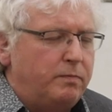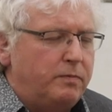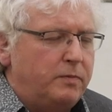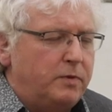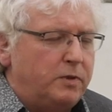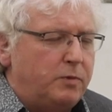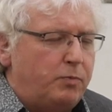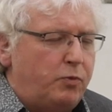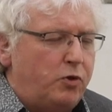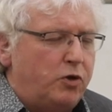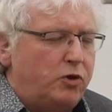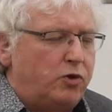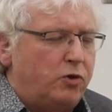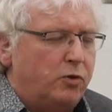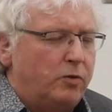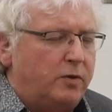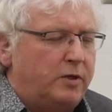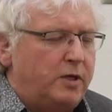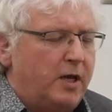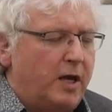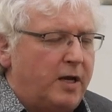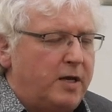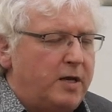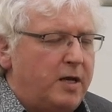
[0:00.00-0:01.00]
spiritual
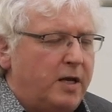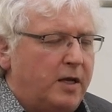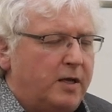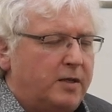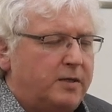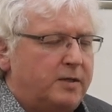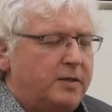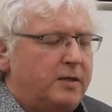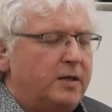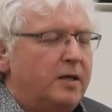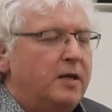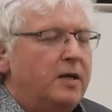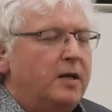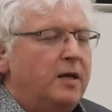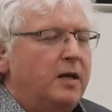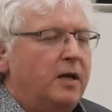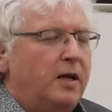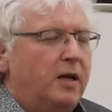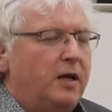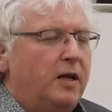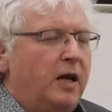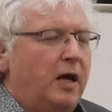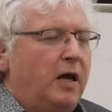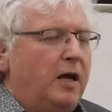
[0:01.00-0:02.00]
techniques.
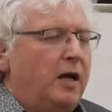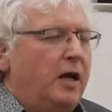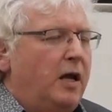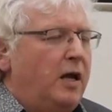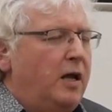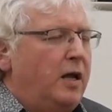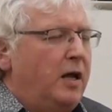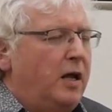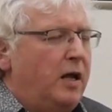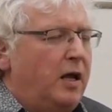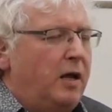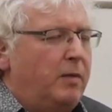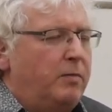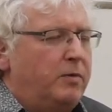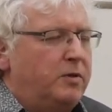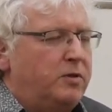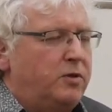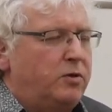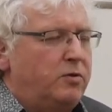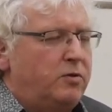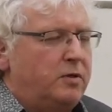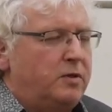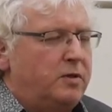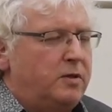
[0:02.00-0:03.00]

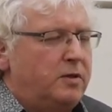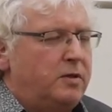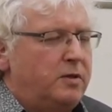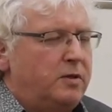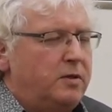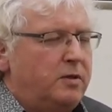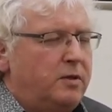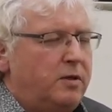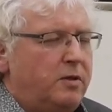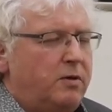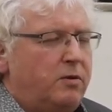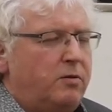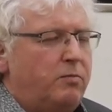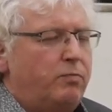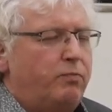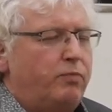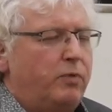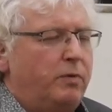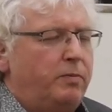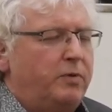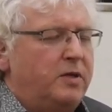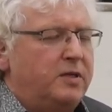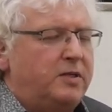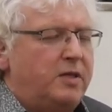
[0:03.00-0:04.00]
you
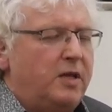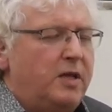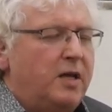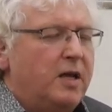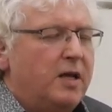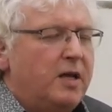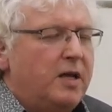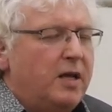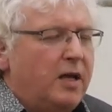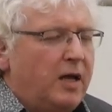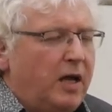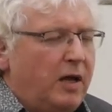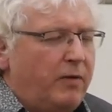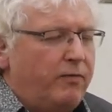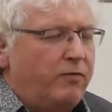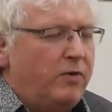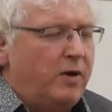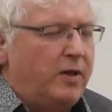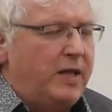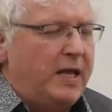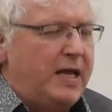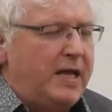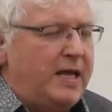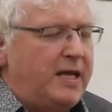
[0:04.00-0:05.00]
probably can see I'm
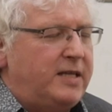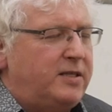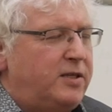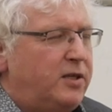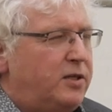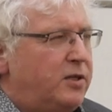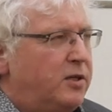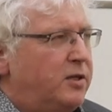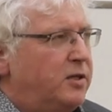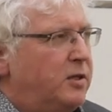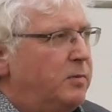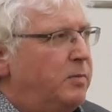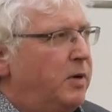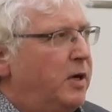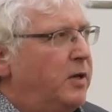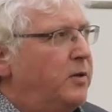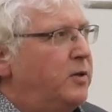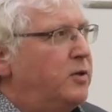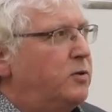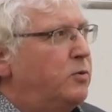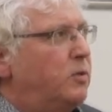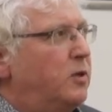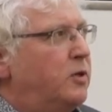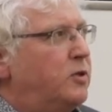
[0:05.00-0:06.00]
rather hesitant about
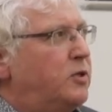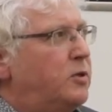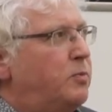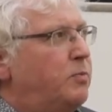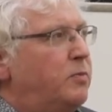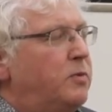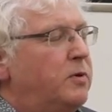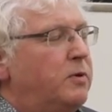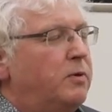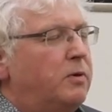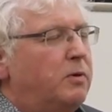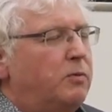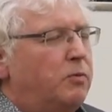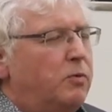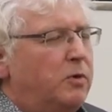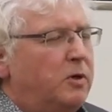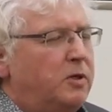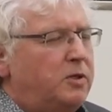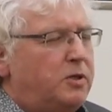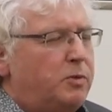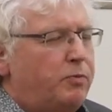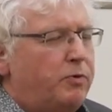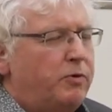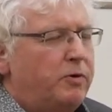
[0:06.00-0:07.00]
this word,
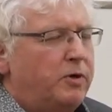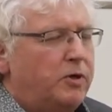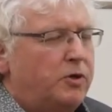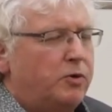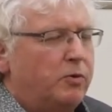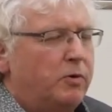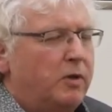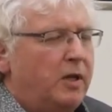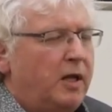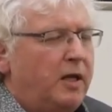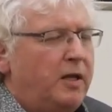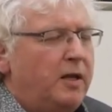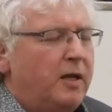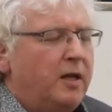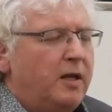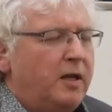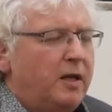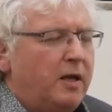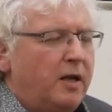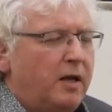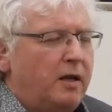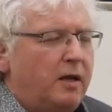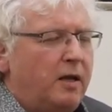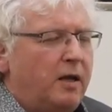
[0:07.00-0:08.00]
word spiritual. I,
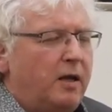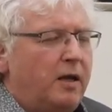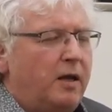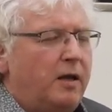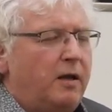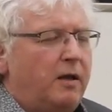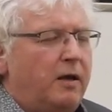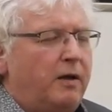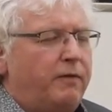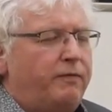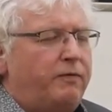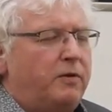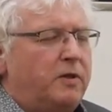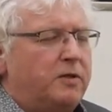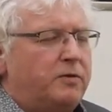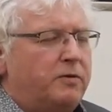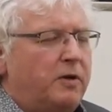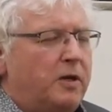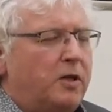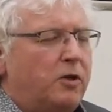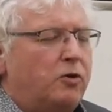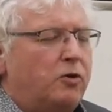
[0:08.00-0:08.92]
I, I feel it's a rather